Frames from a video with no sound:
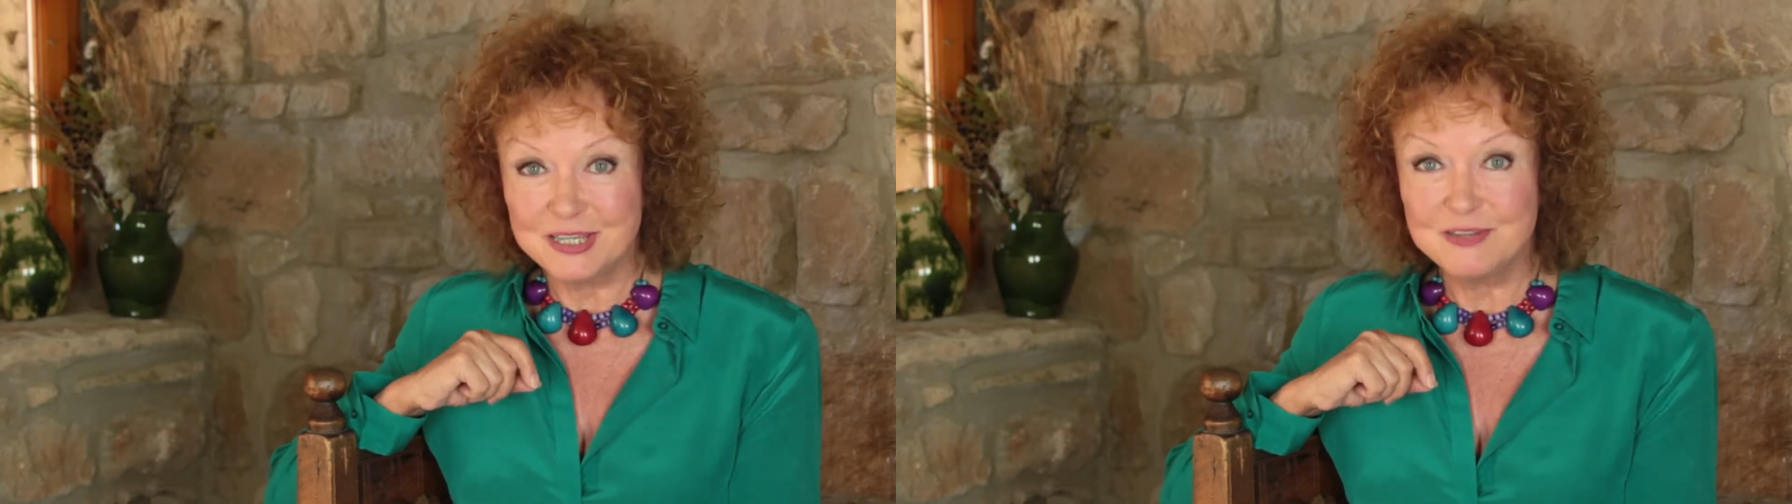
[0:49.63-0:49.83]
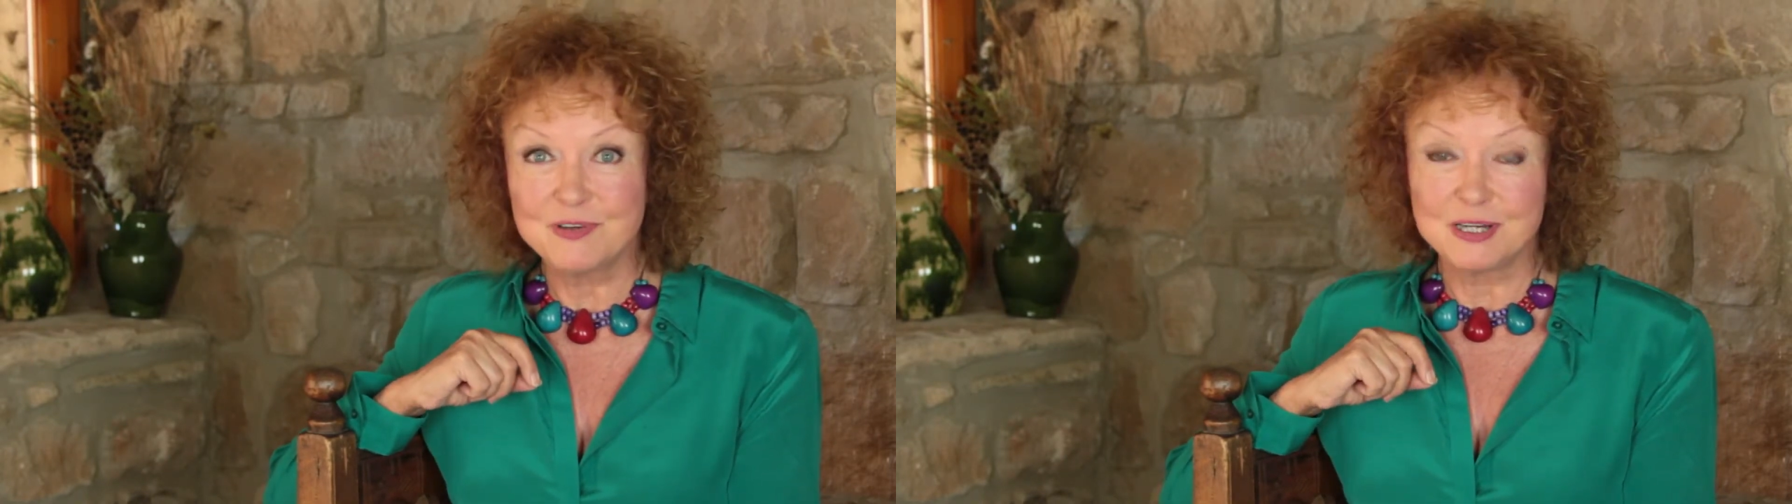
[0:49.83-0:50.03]

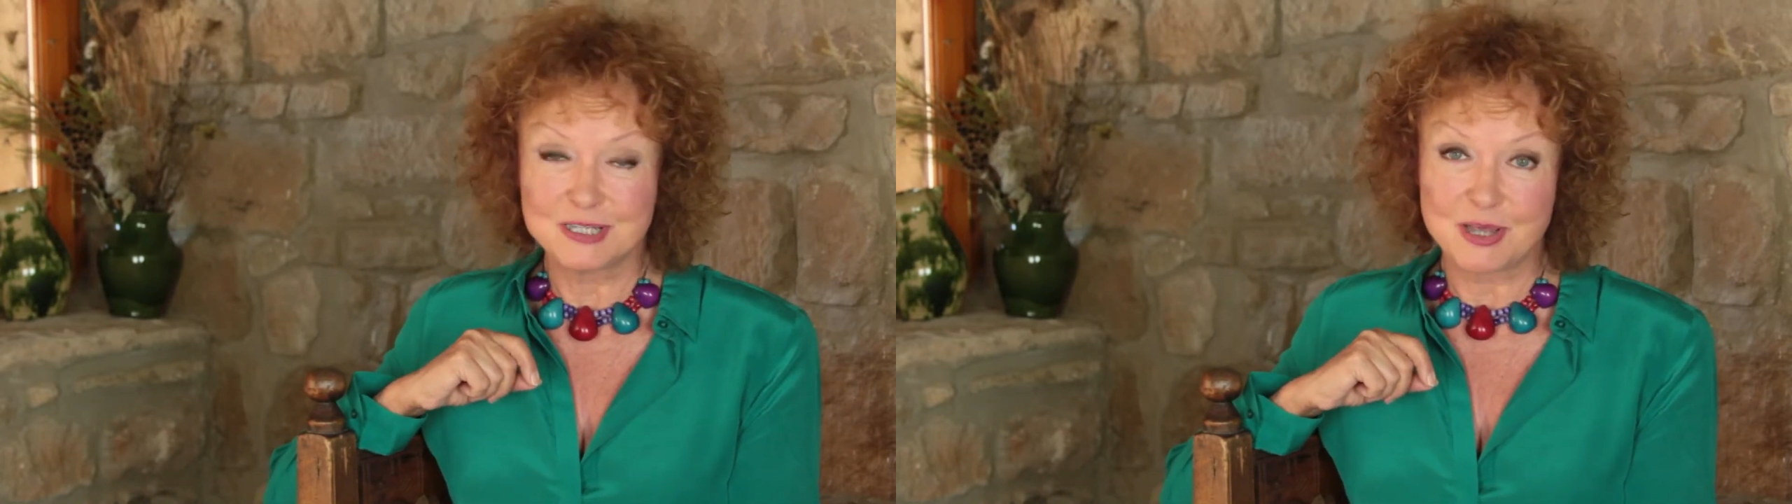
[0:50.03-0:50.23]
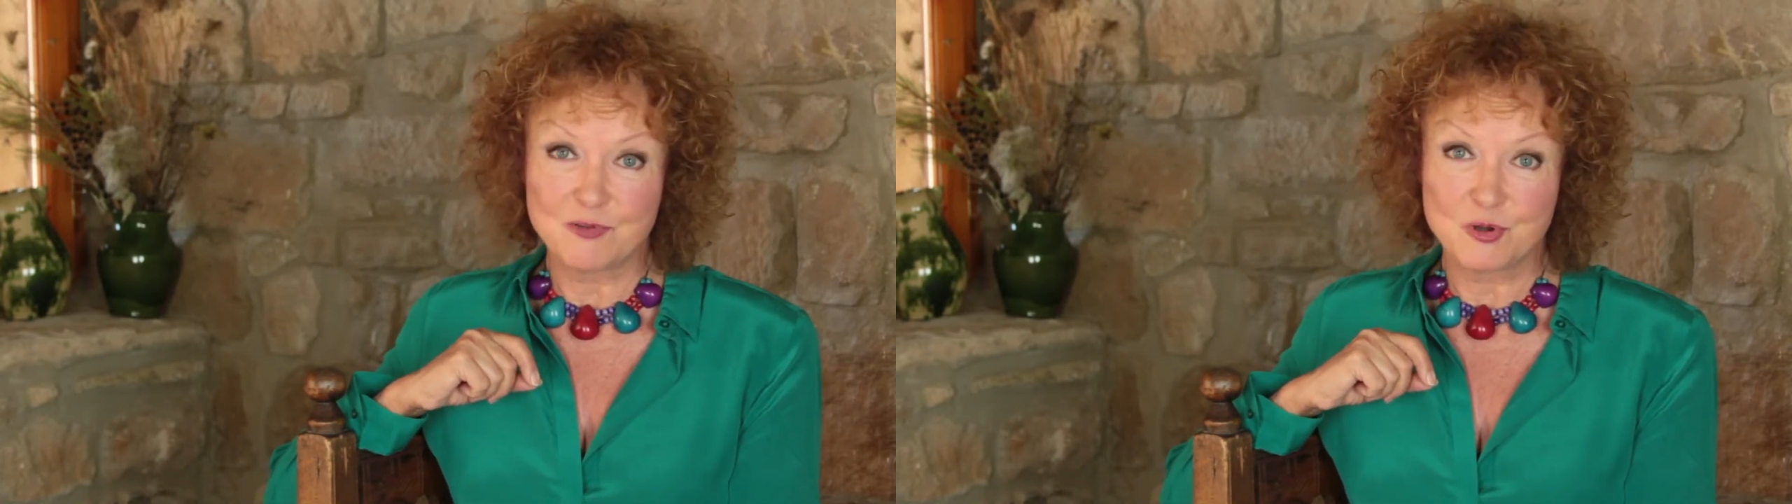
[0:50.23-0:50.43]
the
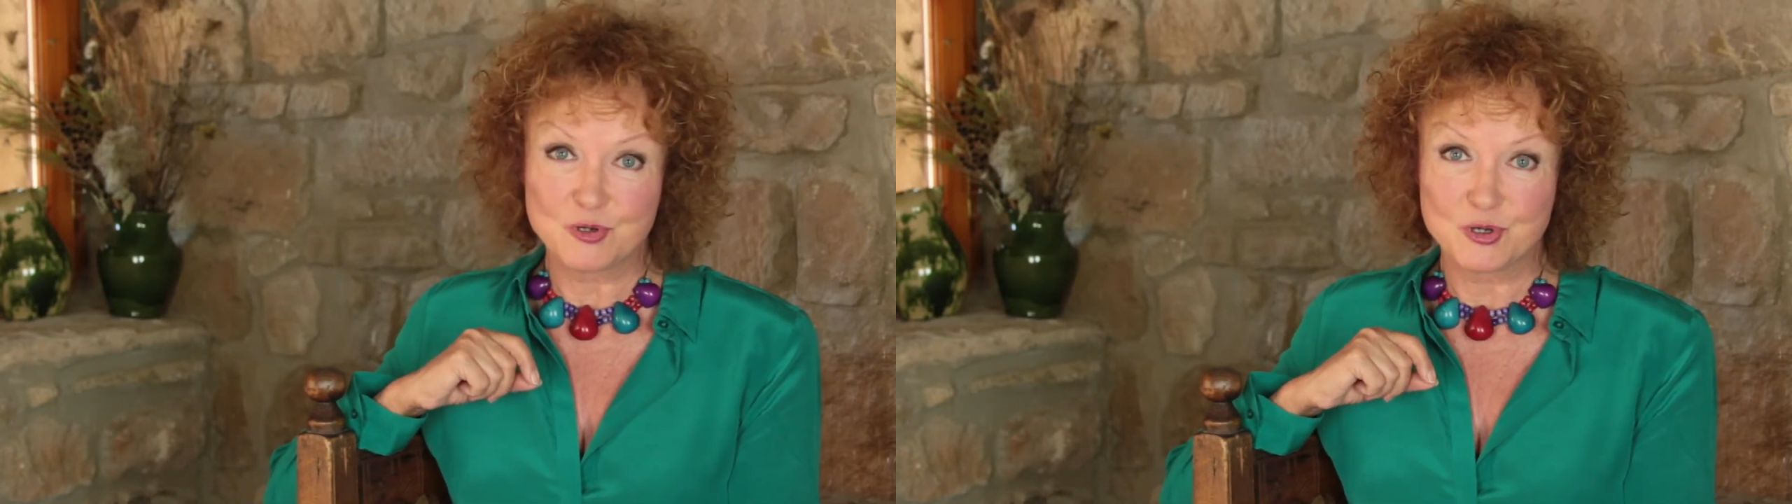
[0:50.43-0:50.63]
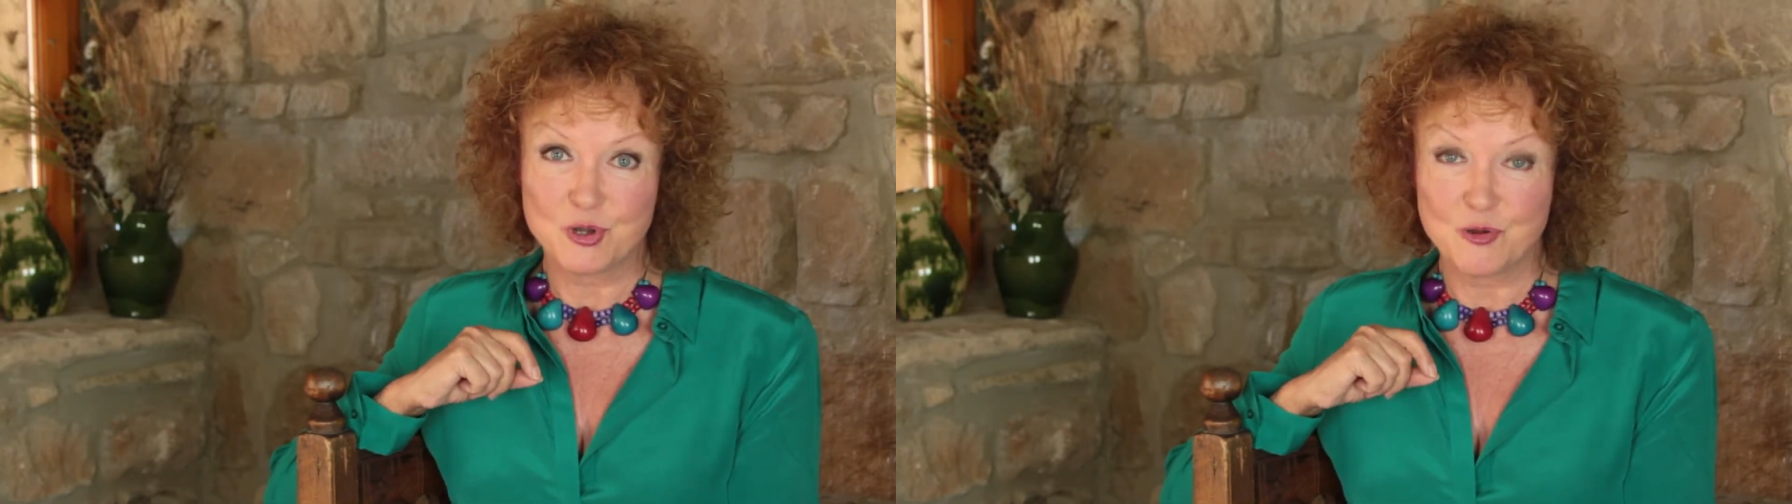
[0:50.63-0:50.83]
advice I've
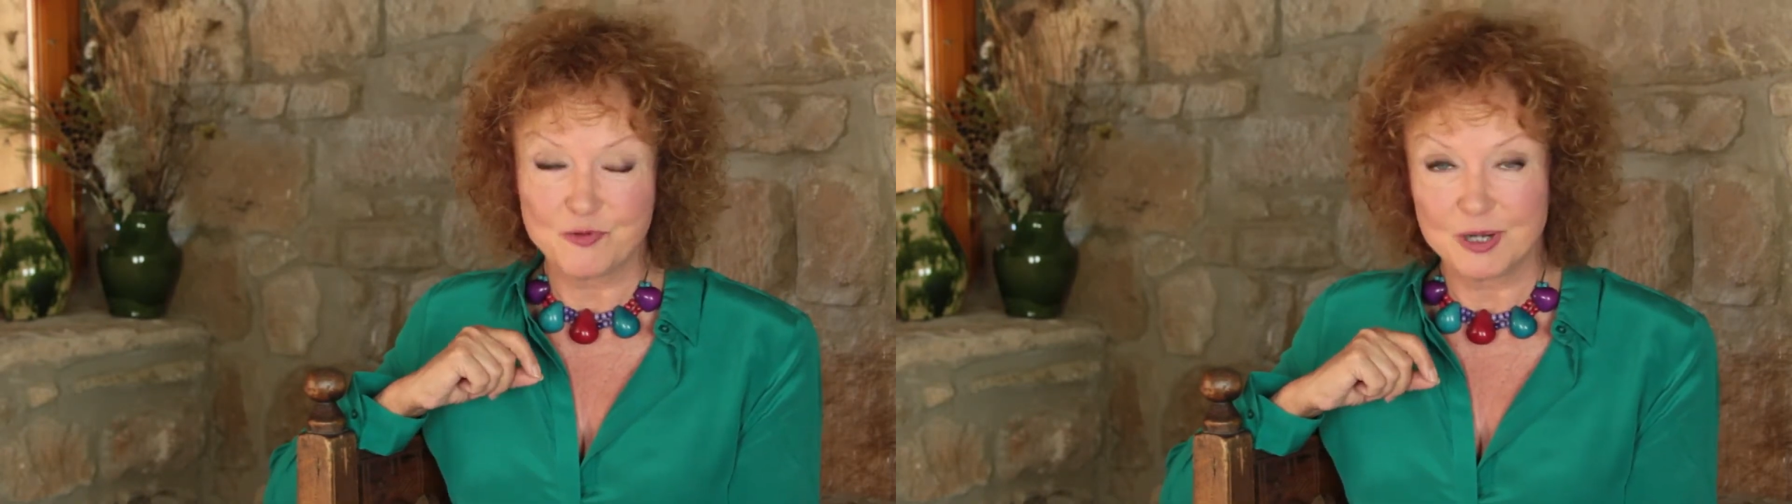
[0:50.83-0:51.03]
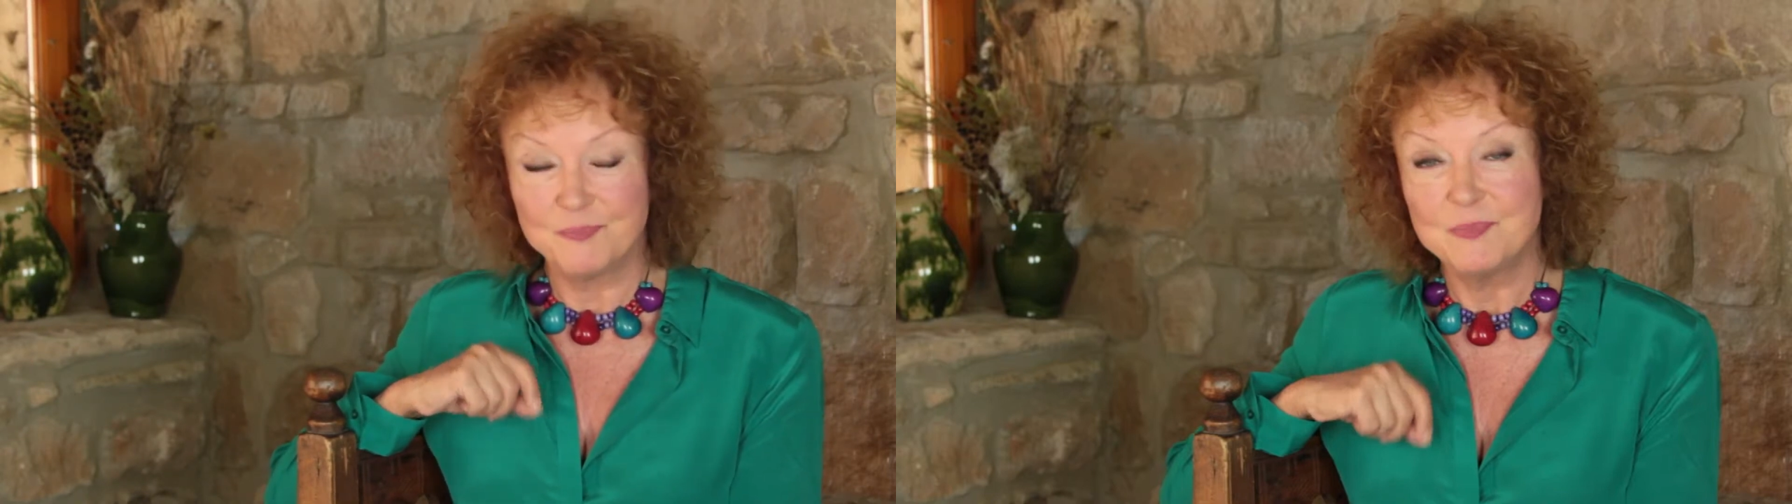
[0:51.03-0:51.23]
got on offer.